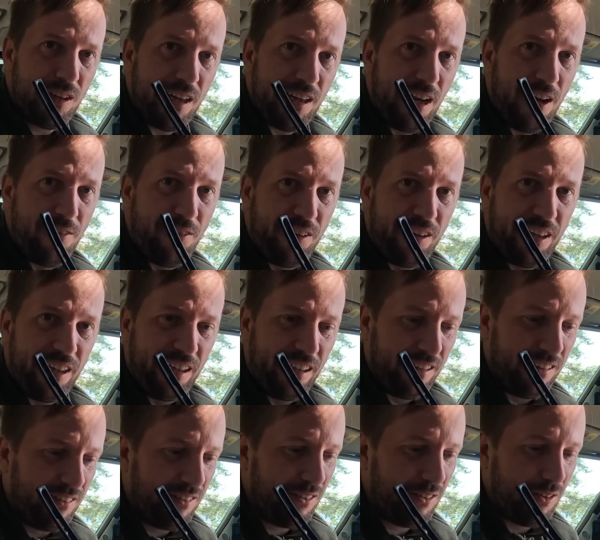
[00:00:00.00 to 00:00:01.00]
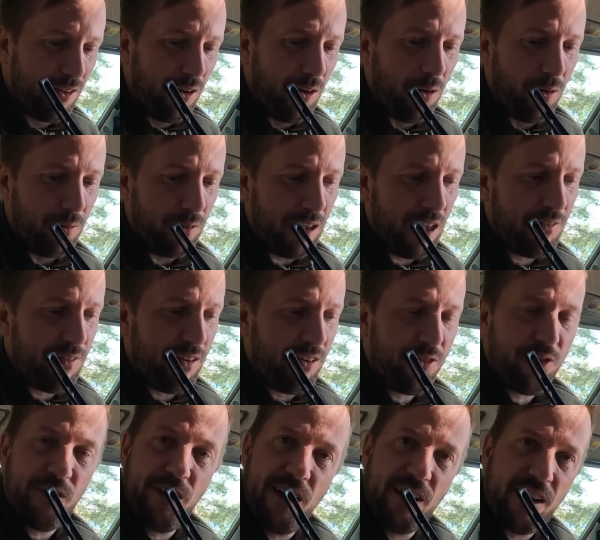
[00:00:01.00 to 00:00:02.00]
and everything, so even
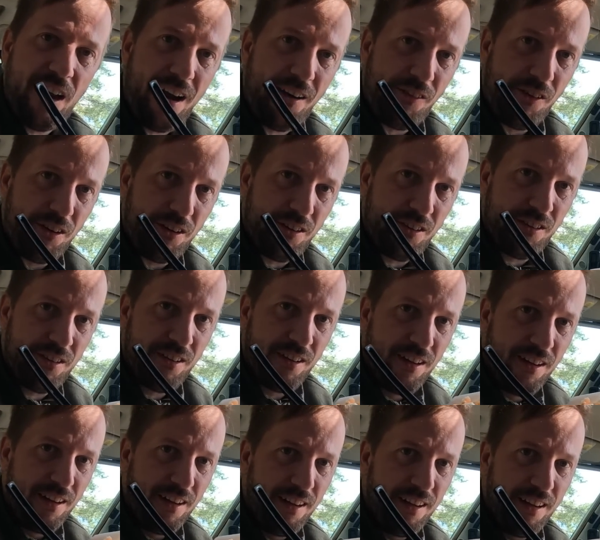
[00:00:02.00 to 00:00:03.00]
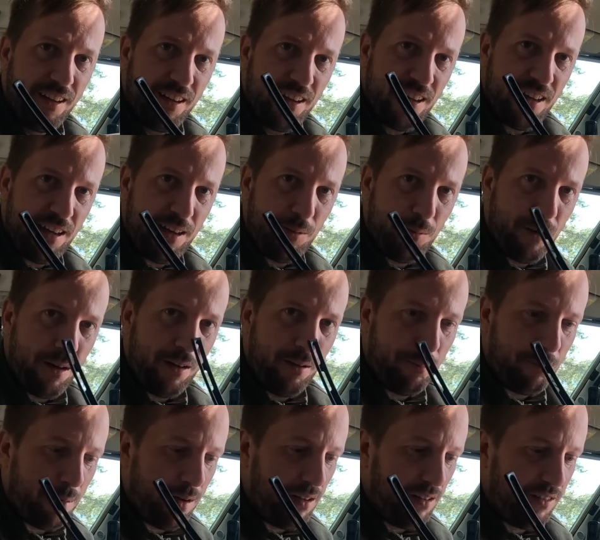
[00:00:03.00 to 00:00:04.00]
3 carrots and 1
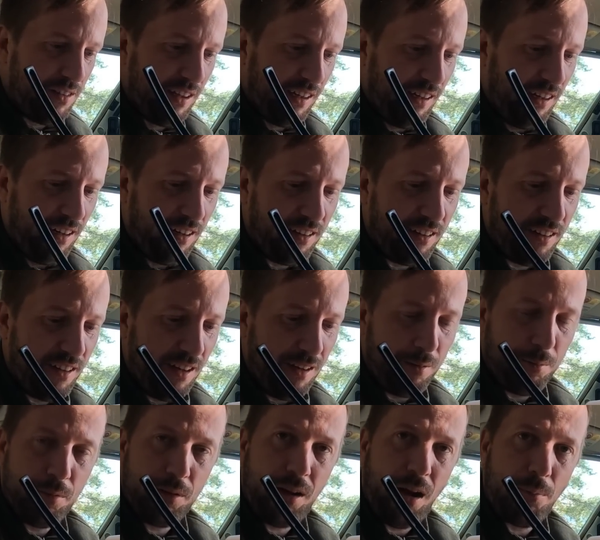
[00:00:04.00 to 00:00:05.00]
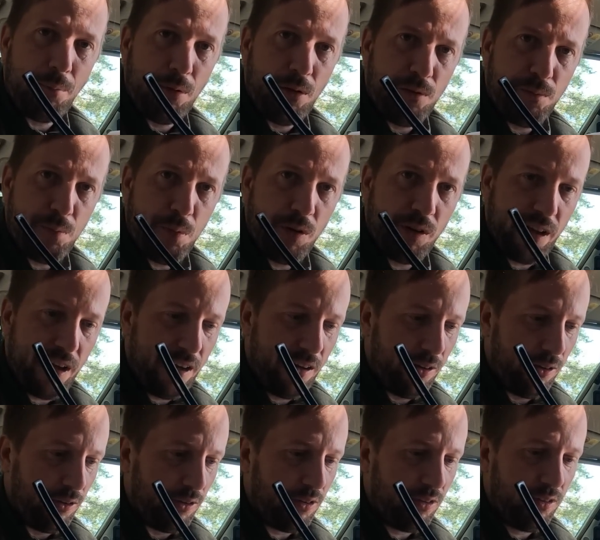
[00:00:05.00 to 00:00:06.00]
palsternakka and a couple of
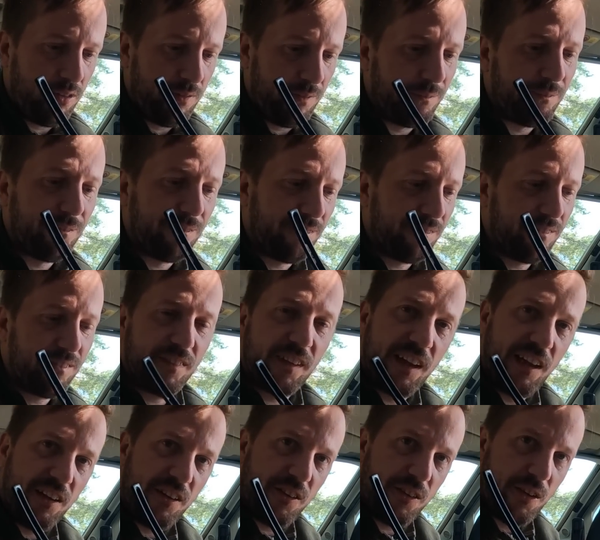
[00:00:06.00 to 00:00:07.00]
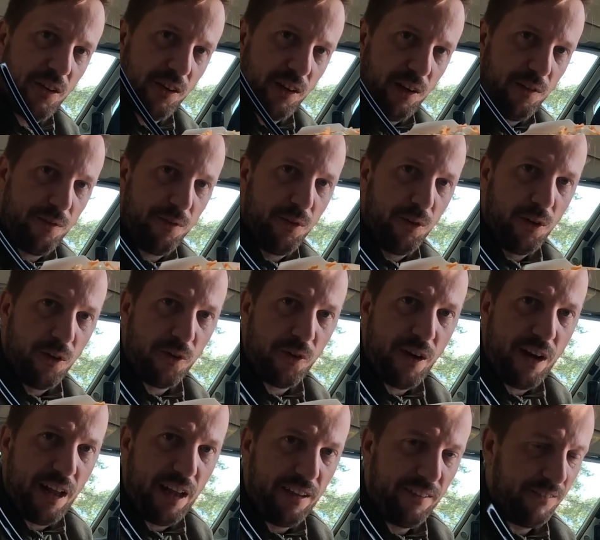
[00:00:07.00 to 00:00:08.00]
potatoes, it's totally full
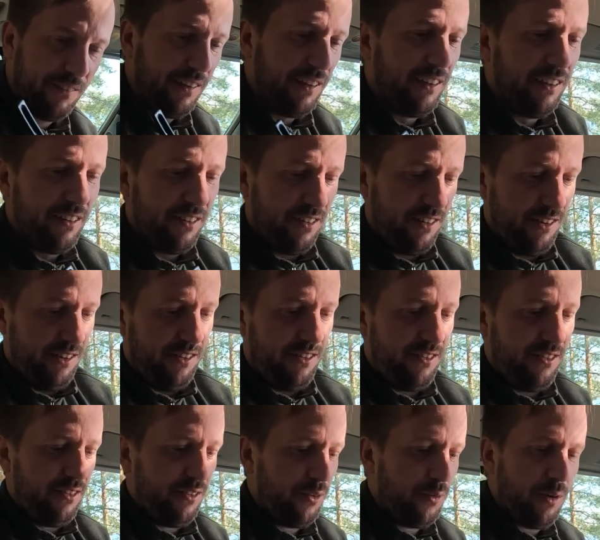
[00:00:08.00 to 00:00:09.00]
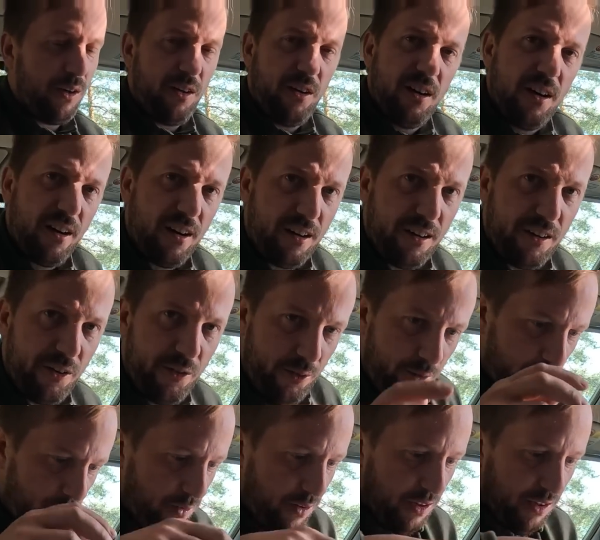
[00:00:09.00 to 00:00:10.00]
already. So it's kind of hard to
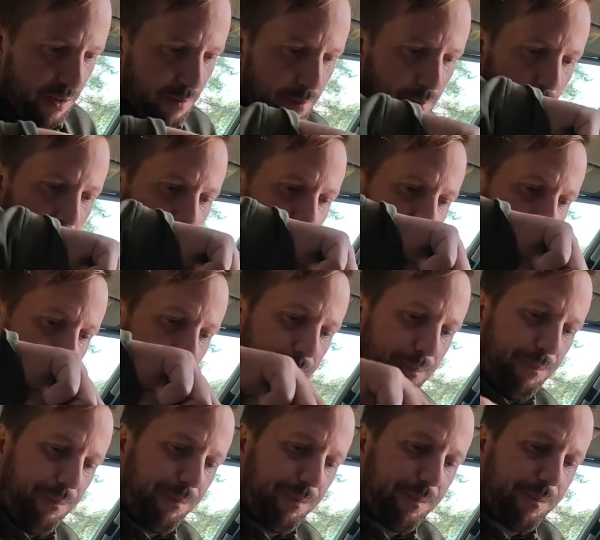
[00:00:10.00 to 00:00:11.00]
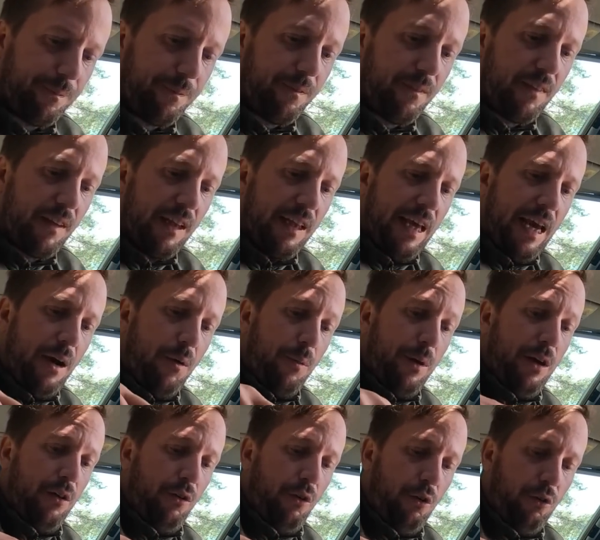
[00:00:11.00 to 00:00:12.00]
mix them. Yeah,
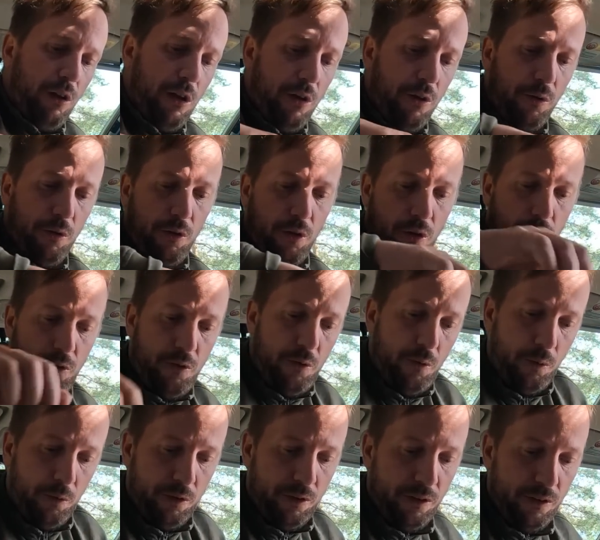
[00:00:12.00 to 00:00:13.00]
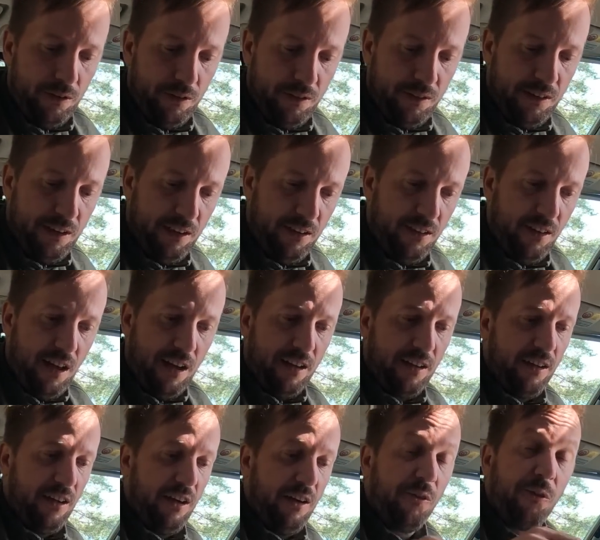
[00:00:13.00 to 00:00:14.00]
we usually don't do this
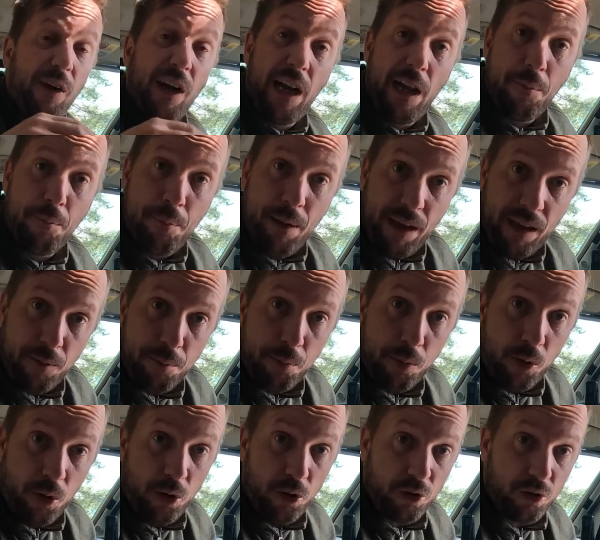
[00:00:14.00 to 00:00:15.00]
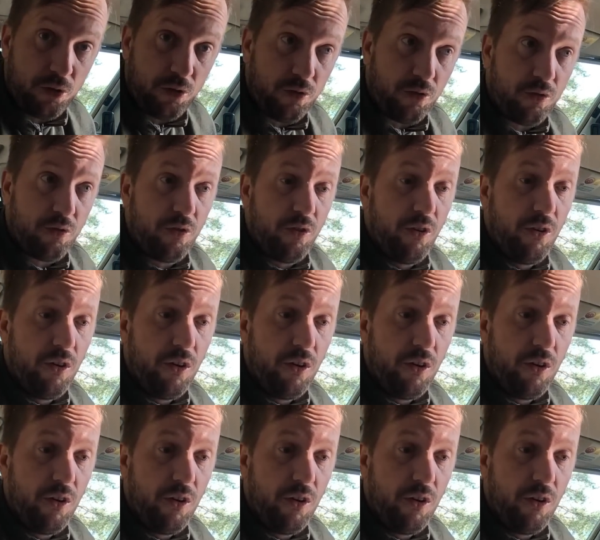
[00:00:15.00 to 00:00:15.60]
like really big portions,